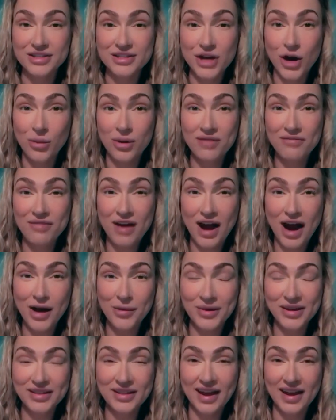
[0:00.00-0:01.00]
is no
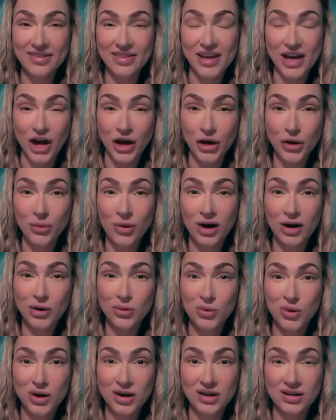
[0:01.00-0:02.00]
environment like the underwater
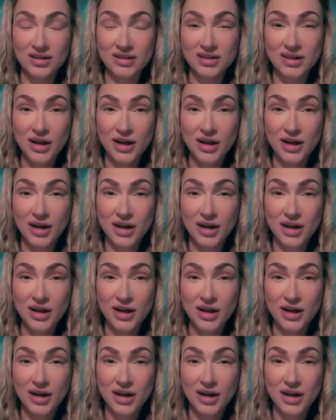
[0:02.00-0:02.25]
world